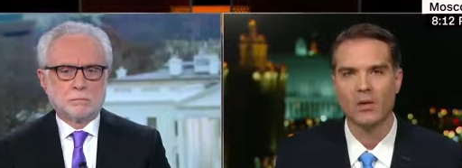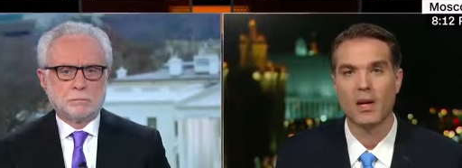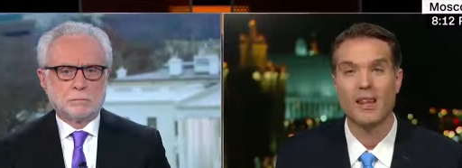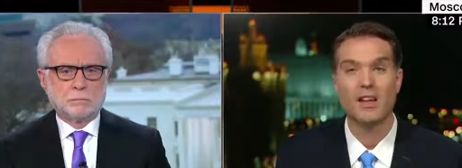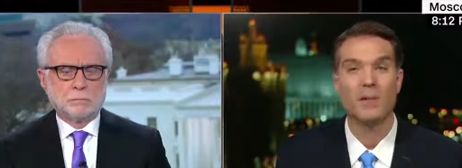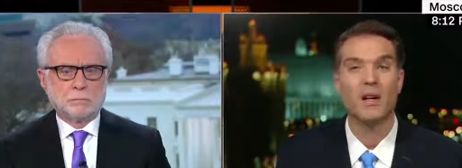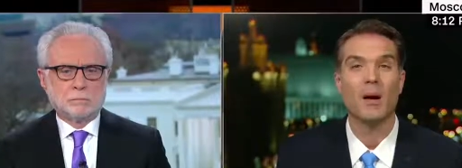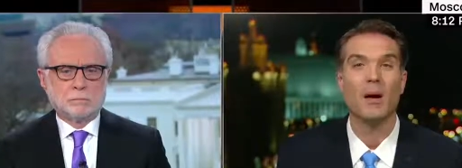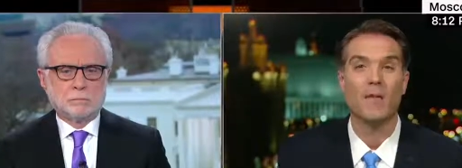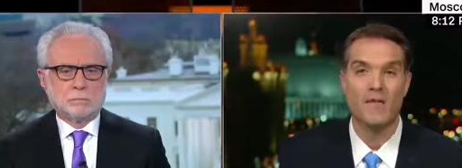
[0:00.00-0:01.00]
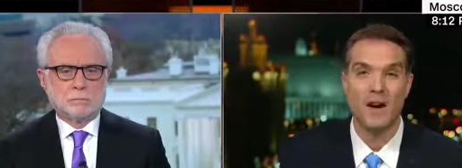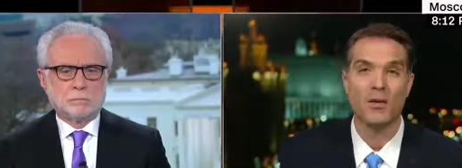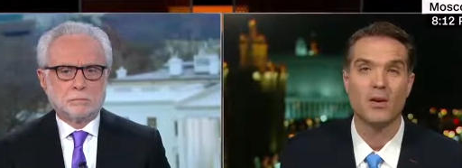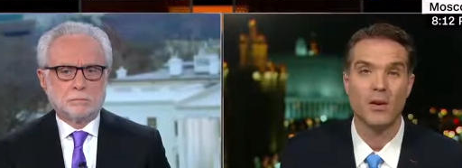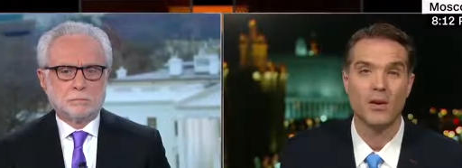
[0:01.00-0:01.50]
Speaker 1: UK. They've become
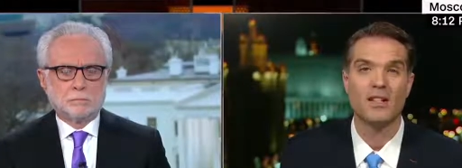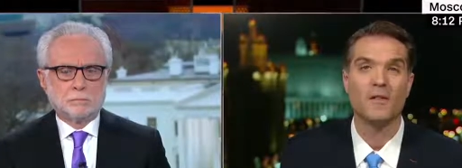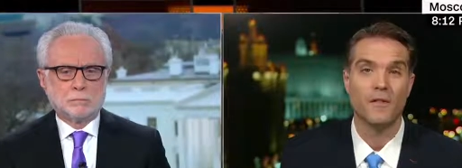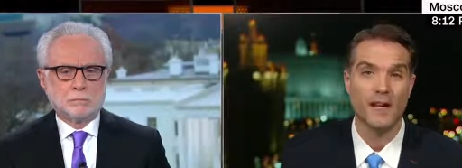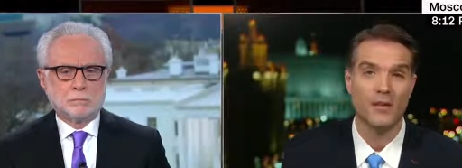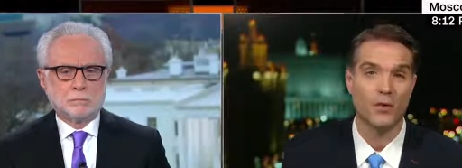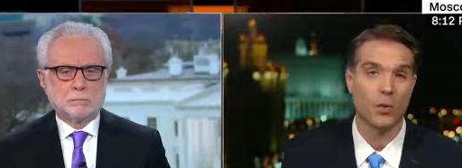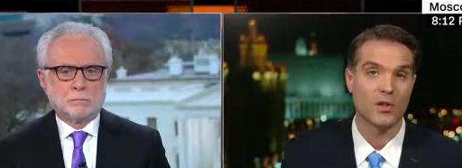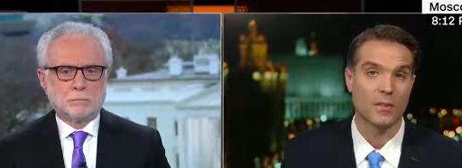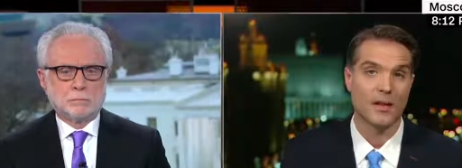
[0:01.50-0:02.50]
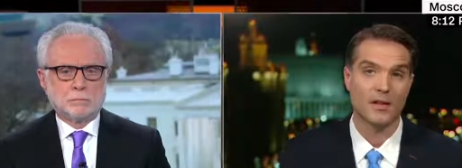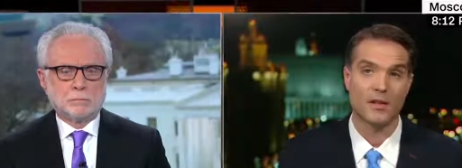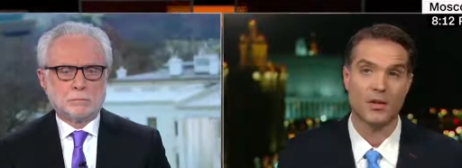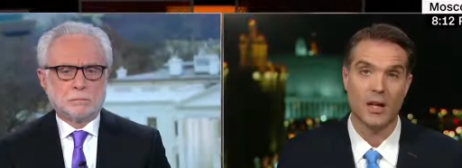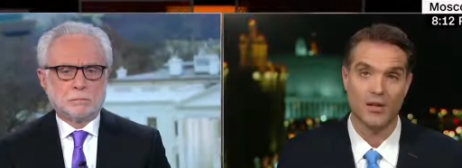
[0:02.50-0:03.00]
very, very defensive, of course, about the
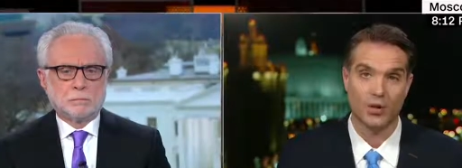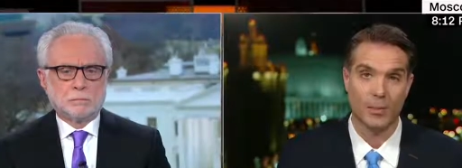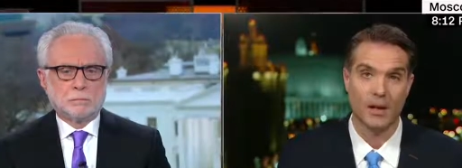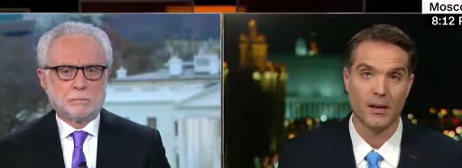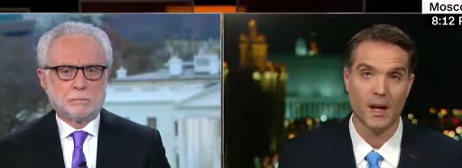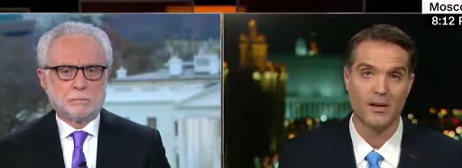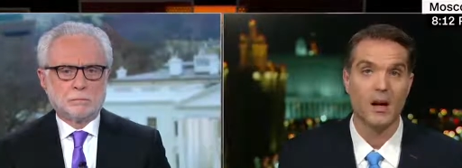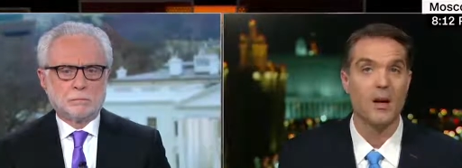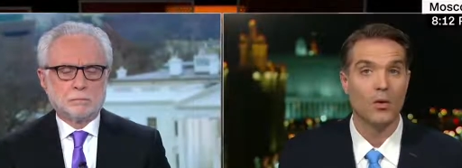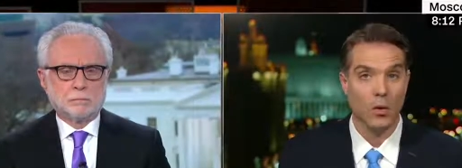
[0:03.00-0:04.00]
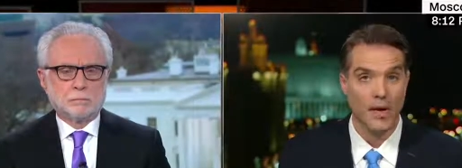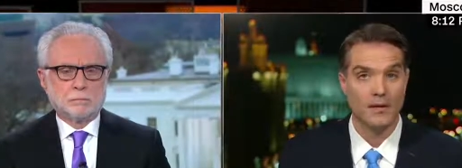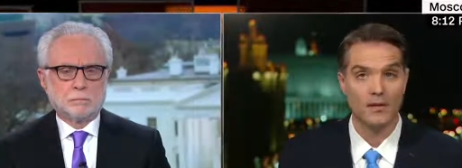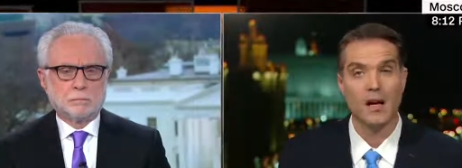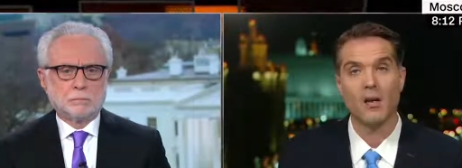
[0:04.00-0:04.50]
Sergei Skripal case. We'll wait
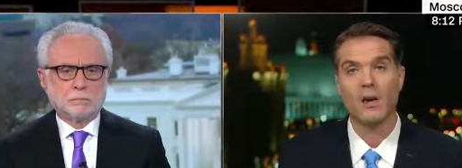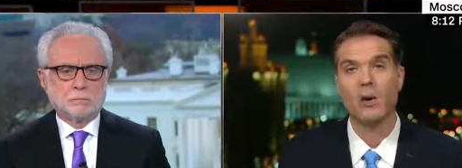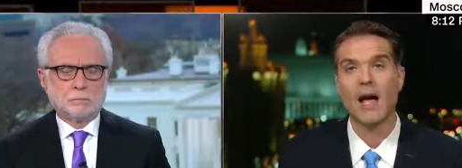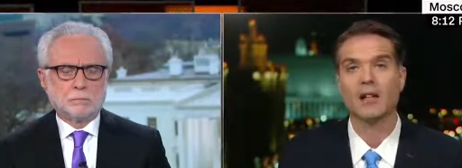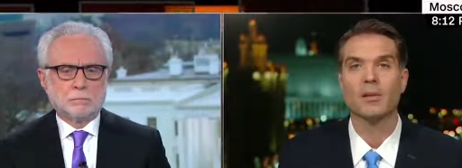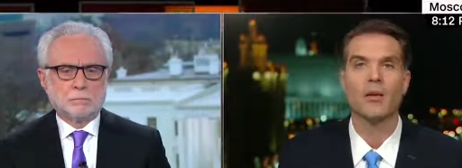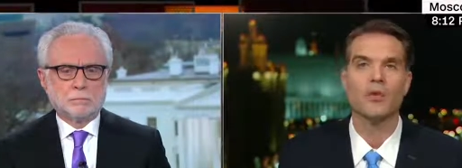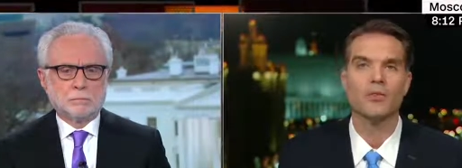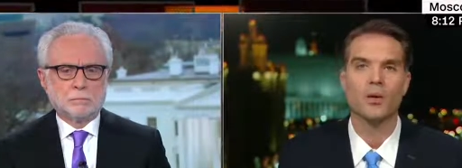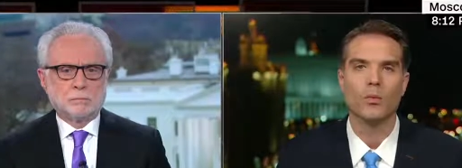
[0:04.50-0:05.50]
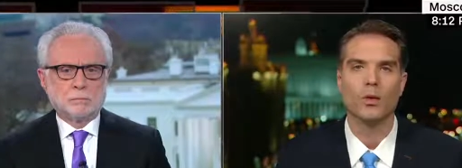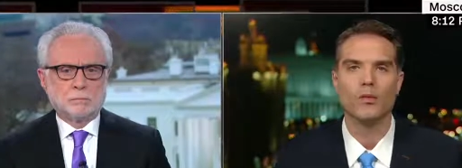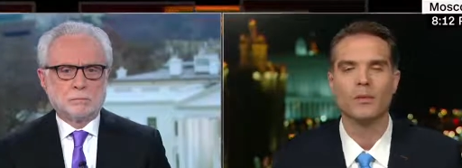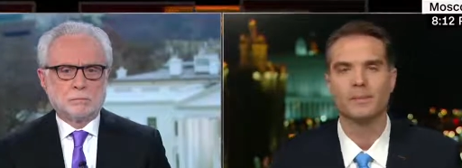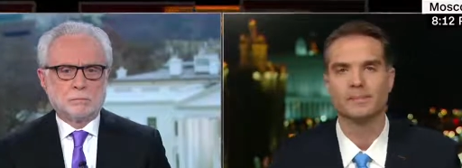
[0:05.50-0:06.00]
and see how they react about this one,
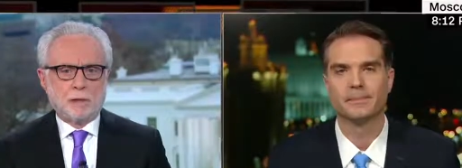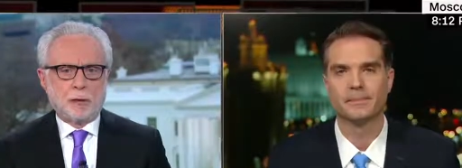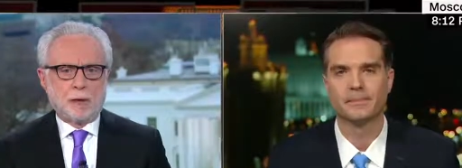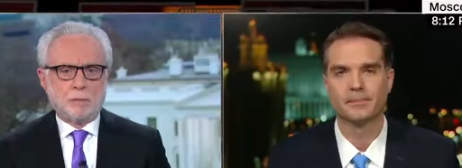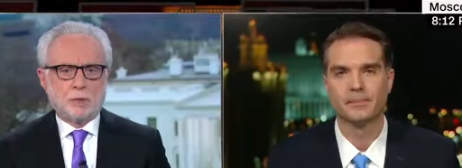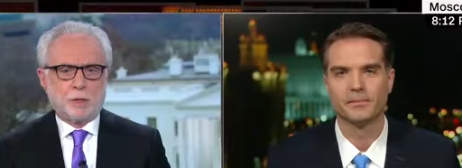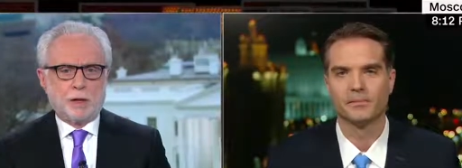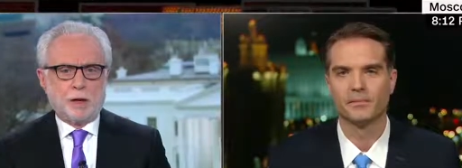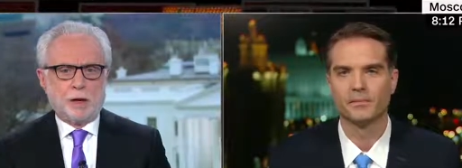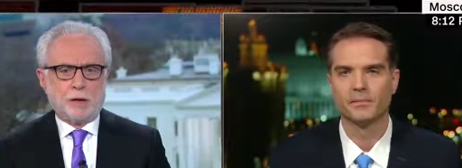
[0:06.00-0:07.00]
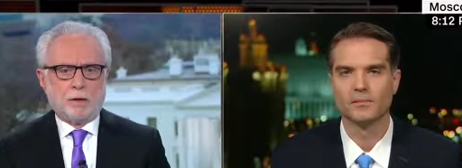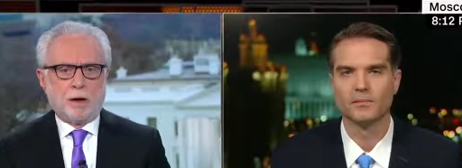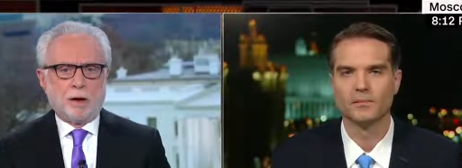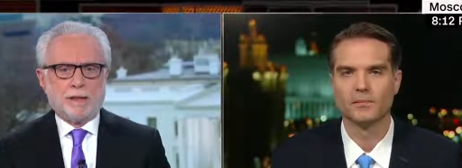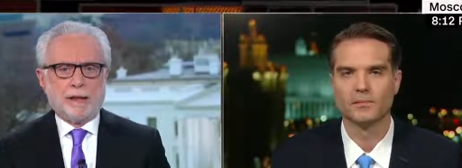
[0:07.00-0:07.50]
Wolf.
Speaker 2: Yeah, I'm sure they are. All
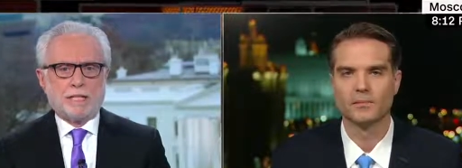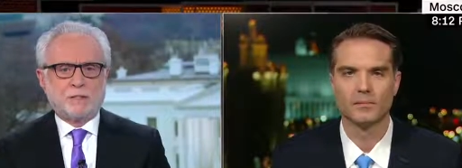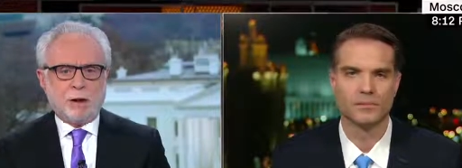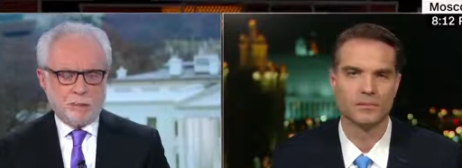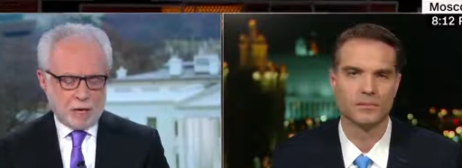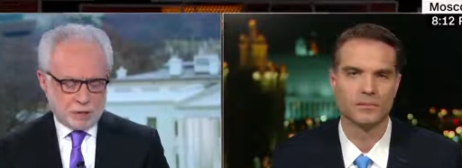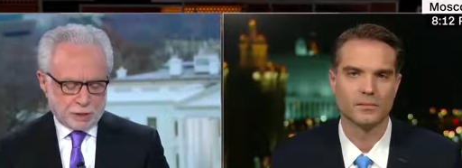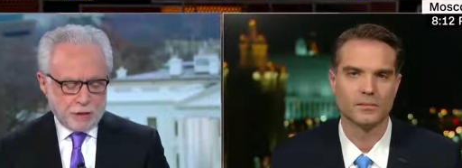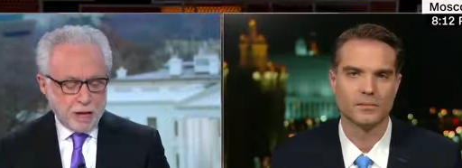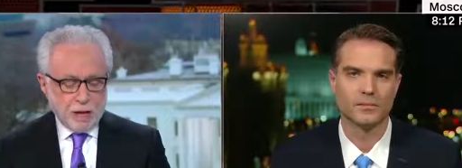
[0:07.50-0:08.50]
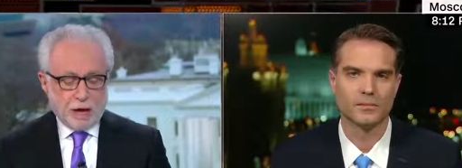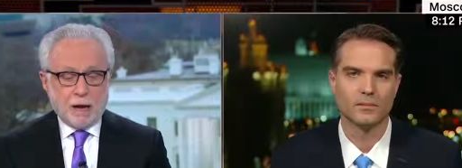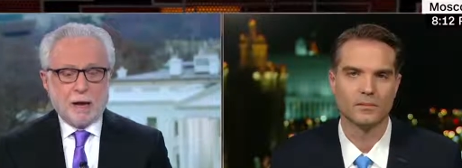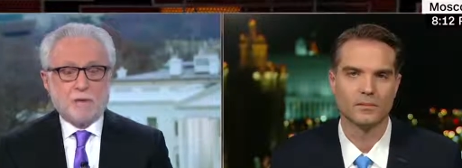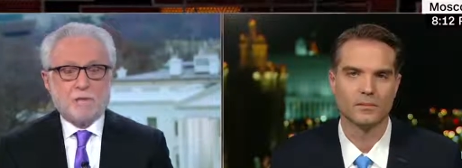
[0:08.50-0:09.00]
right, thanks very much uh,
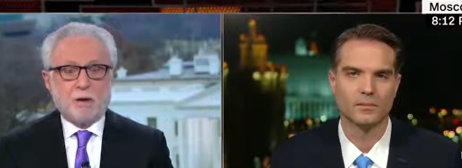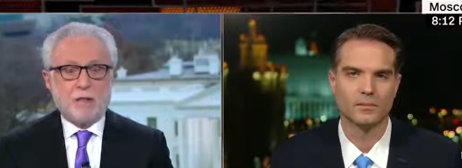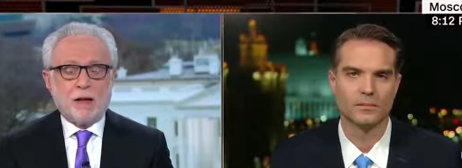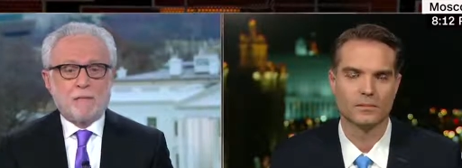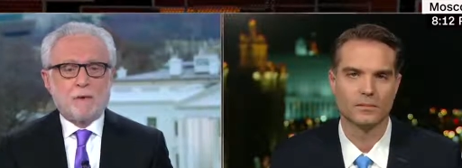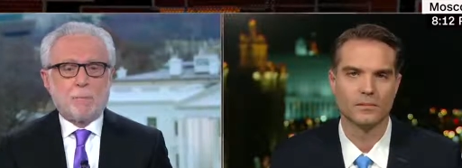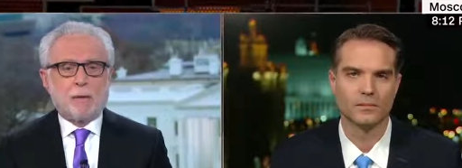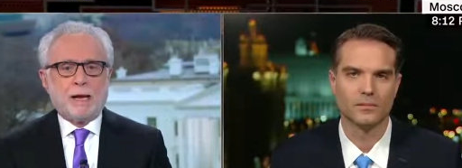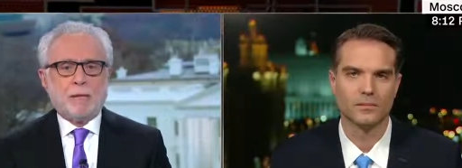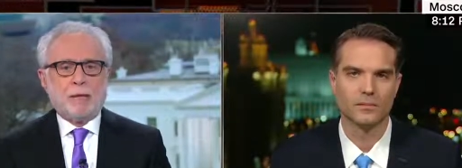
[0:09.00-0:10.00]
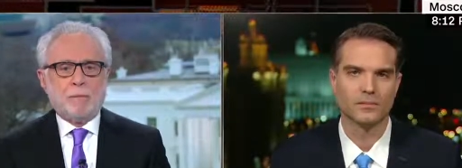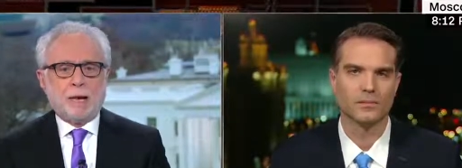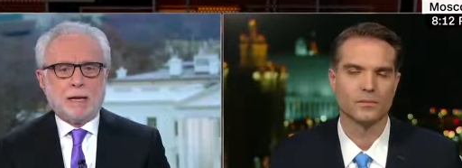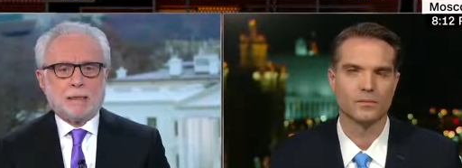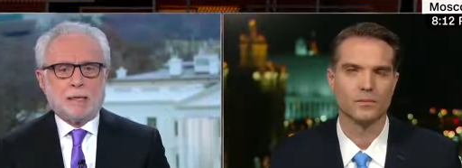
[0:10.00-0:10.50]
uh, for that, Fred Pleitgen in
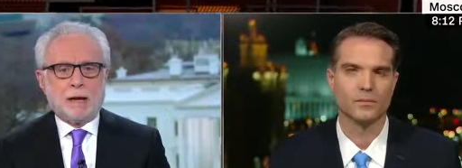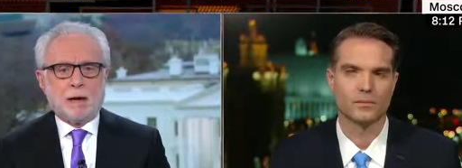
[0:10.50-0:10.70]
Moscow.